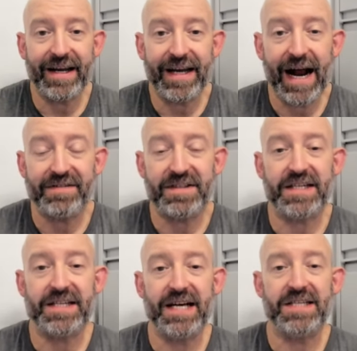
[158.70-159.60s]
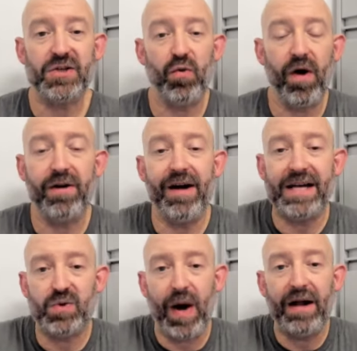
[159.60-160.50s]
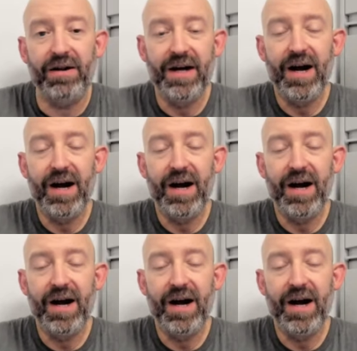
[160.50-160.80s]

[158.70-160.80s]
have success as a runner as well,